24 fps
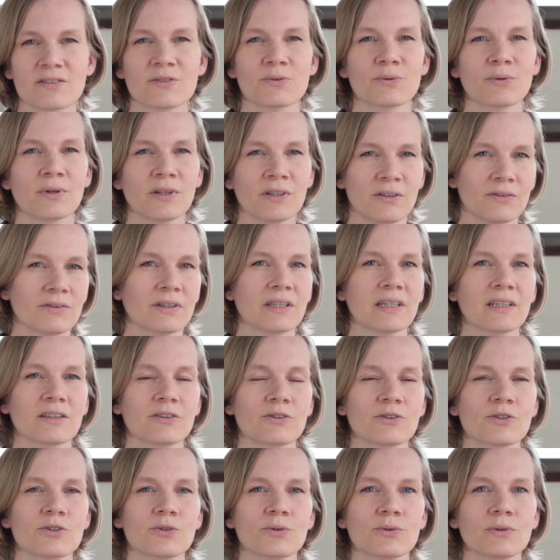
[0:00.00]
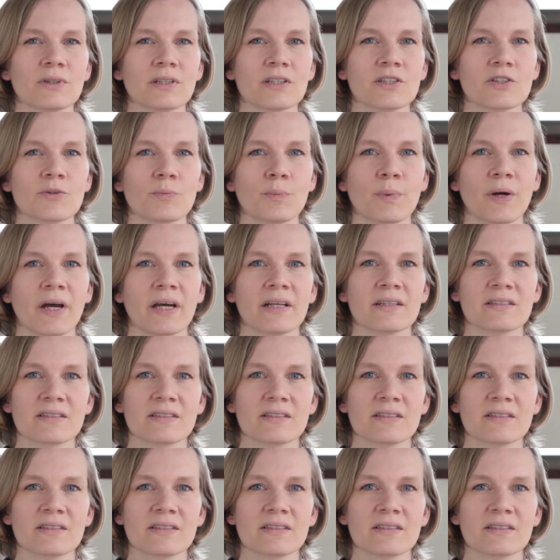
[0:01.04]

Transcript: who are looking to shoot in Japan,